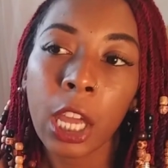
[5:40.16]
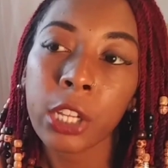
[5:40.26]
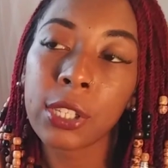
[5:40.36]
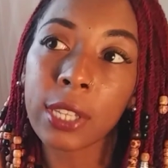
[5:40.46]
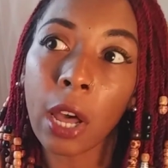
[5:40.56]

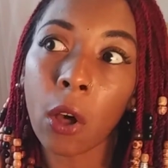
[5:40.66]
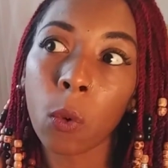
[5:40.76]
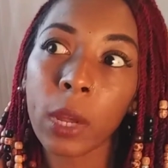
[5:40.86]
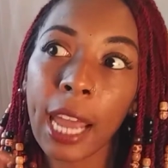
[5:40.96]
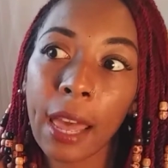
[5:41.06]
So
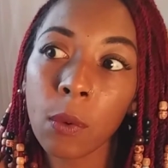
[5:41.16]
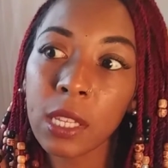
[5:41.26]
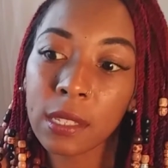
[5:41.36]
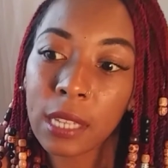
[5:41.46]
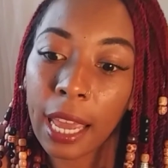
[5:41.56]
what I would
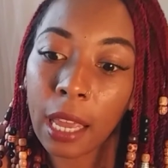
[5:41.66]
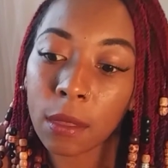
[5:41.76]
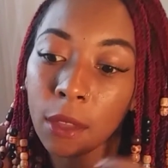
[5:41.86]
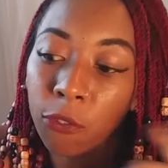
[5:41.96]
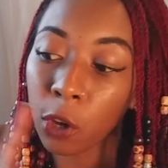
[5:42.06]
say,
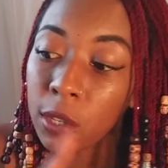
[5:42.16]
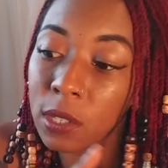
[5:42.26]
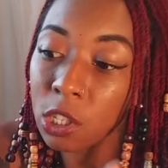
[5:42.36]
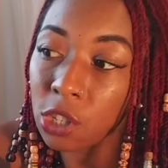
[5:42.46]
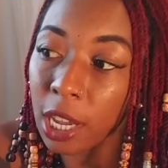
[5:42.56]
the first
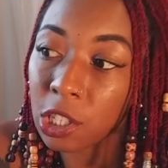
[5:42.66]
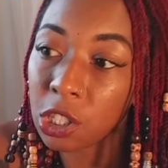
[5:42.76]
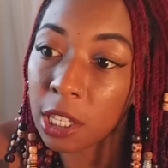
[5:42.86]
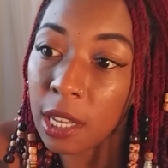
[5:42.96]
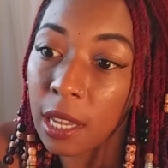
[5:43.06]

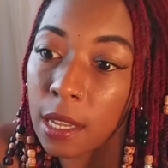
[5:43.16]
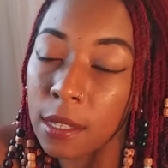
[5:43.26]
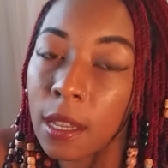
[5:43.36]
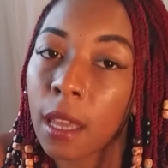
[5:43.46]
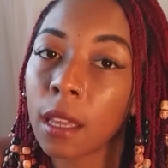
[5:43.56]
suggestion
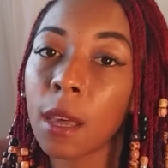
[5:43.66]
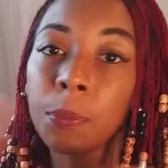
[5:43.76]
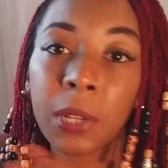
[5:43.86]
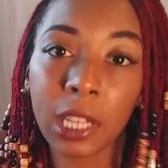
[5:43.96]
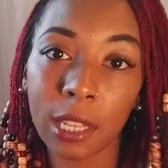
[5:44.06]
is
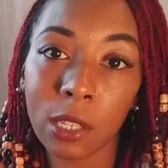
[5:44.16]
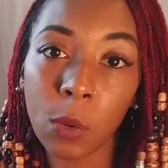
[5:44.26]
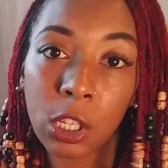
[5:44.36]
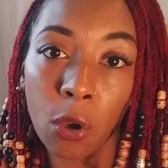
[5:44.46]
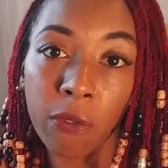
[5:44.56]
completely
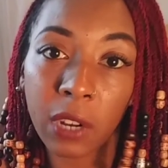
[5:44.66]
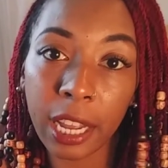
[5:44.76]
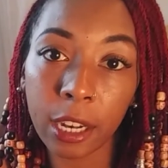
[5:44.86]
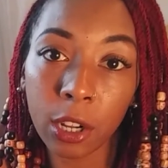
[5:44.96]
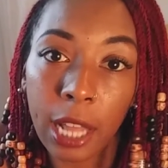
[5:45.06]
switch over to
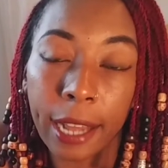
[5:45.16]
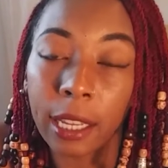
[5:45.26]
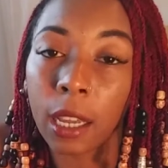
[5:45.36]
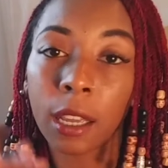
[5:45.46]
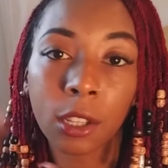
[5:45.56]

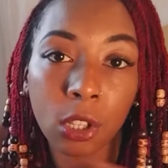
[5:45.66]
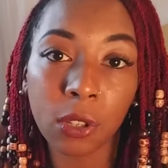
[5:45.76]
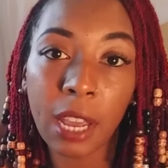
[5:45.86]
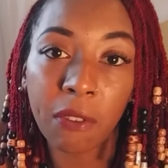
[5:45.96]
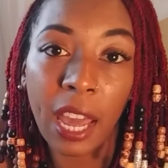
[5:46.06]
interlocking. You'll
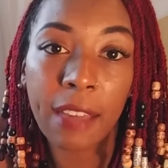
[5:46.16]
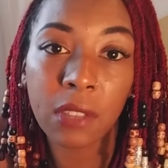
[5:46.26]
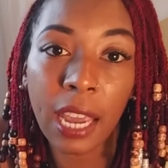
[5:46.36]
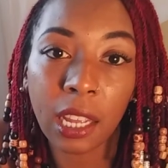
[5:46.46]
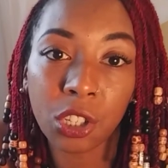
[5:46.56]
never have
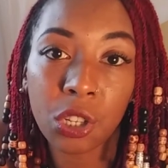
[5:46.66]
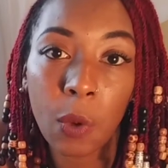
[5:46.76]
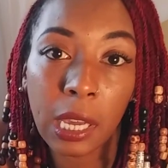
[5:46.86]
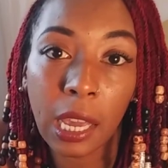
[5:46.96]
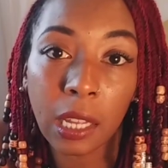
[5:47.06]
that issue
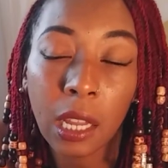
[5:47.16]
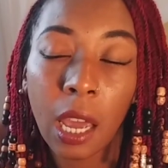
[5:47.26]
again.